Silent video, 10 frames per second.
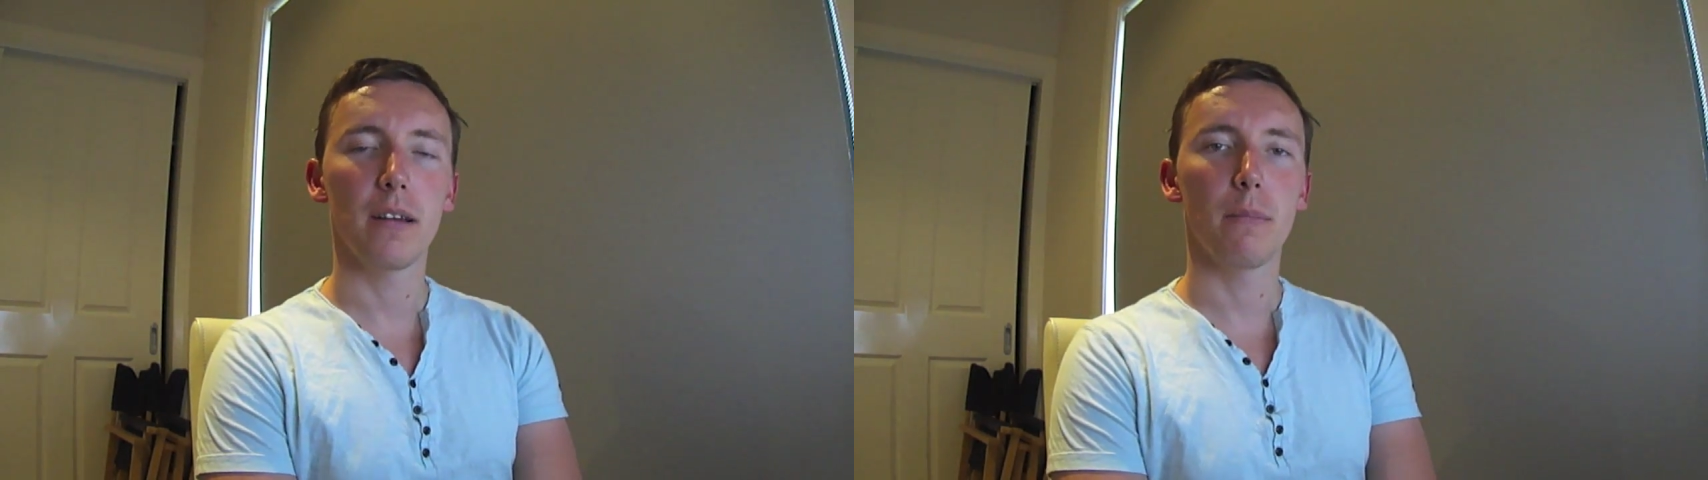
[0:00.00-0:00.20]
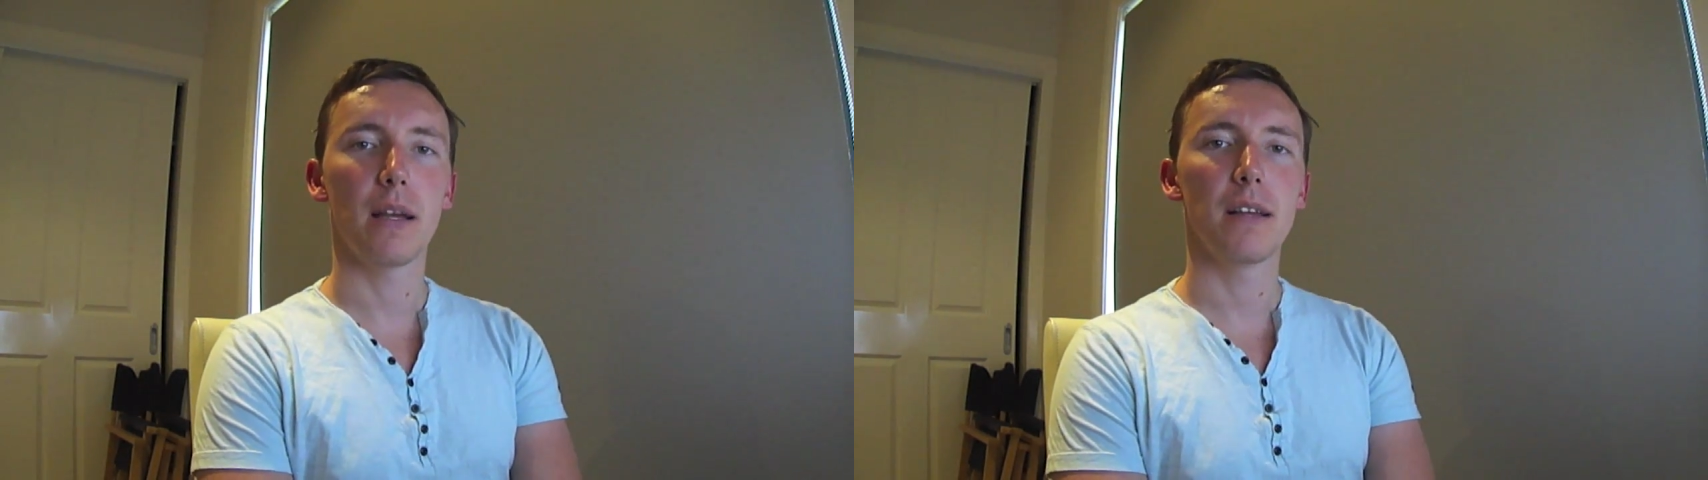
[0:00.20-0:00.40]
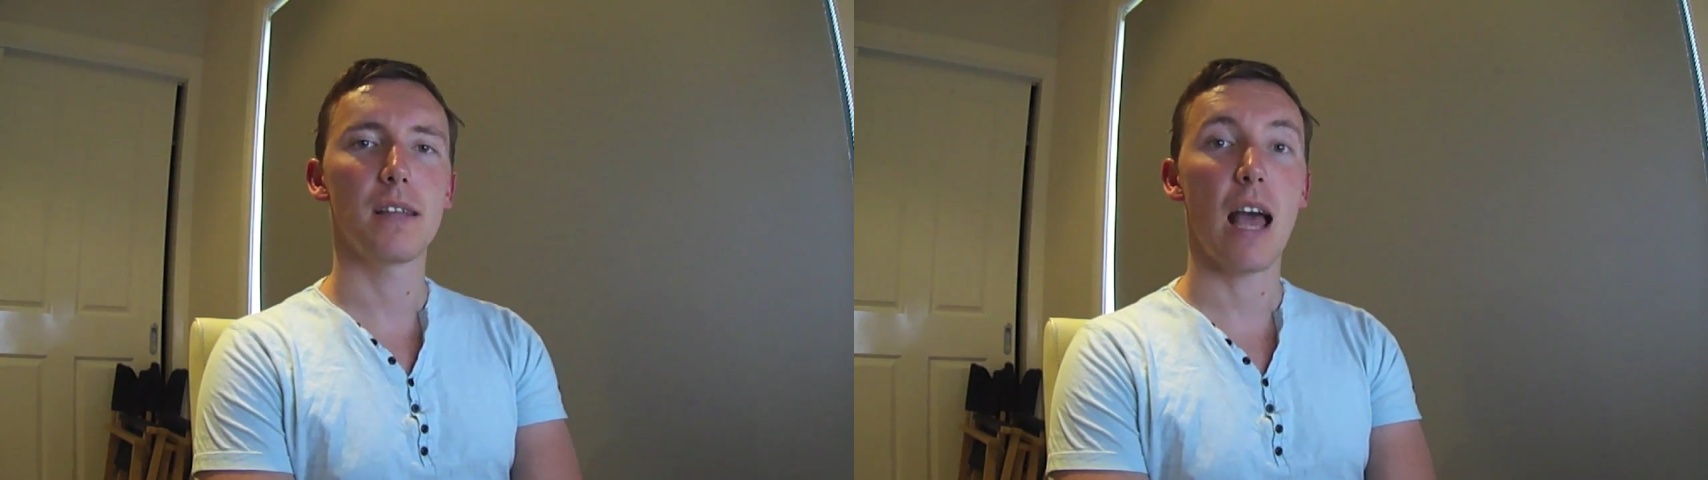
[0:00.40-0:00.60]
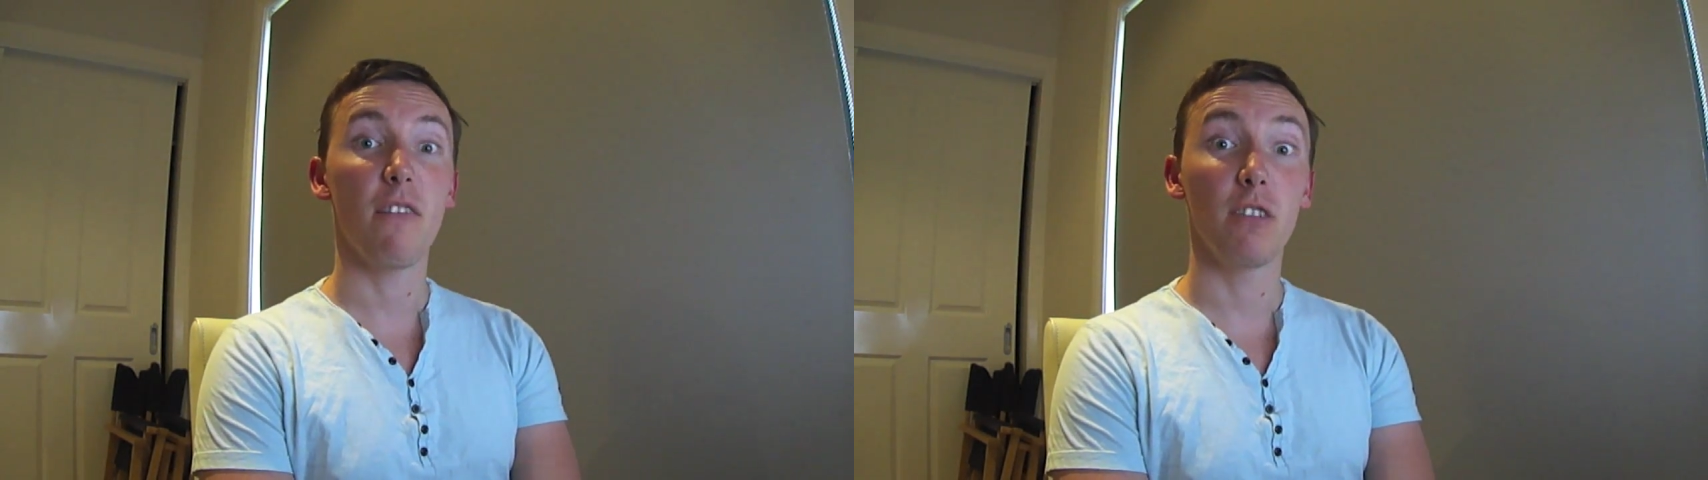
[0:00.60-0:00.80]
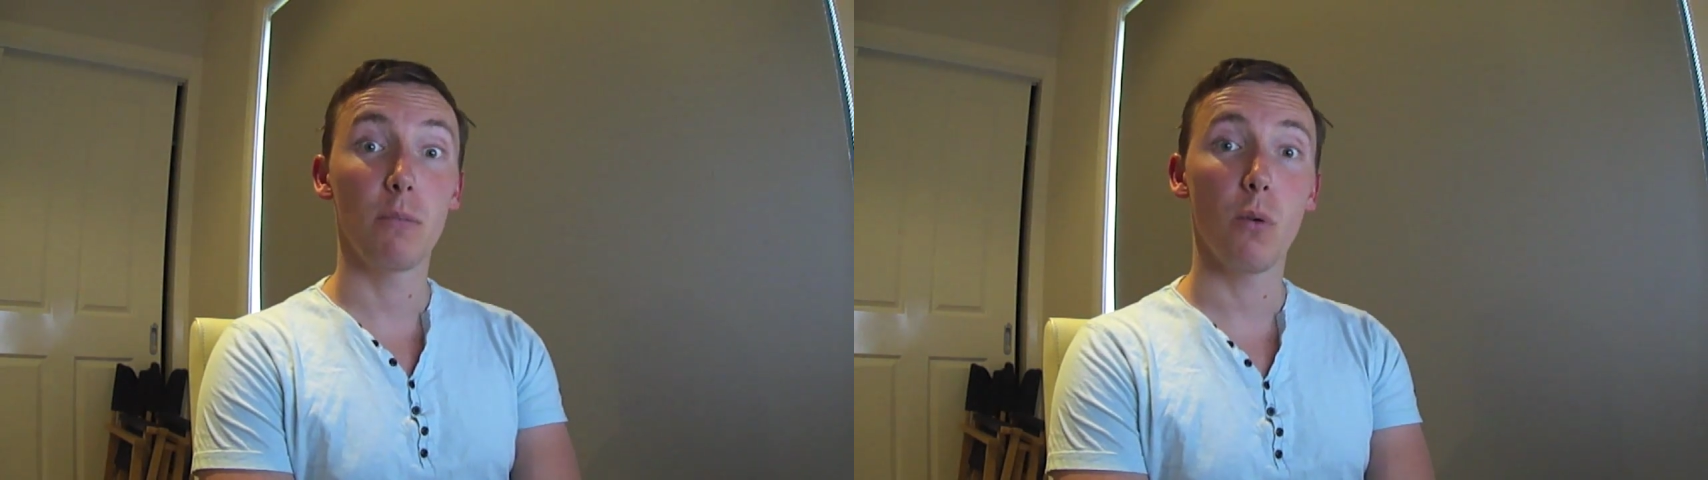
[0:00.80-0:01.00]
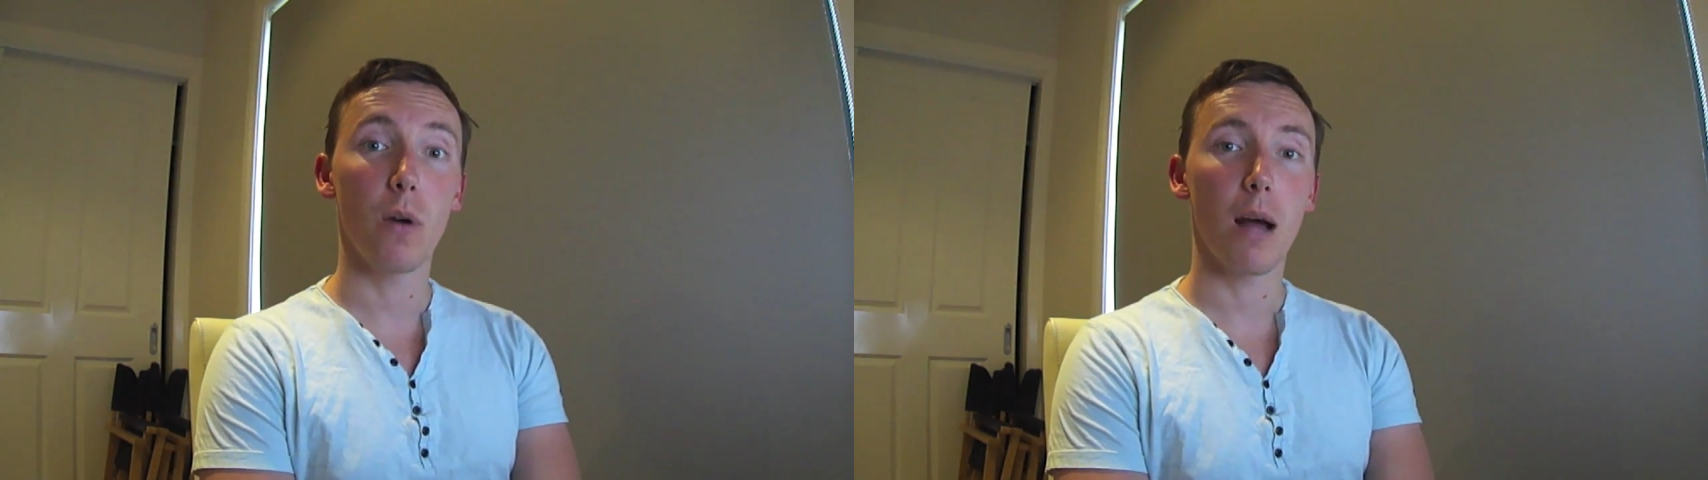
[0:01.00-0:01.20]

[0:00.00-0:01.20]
because I haven't really put one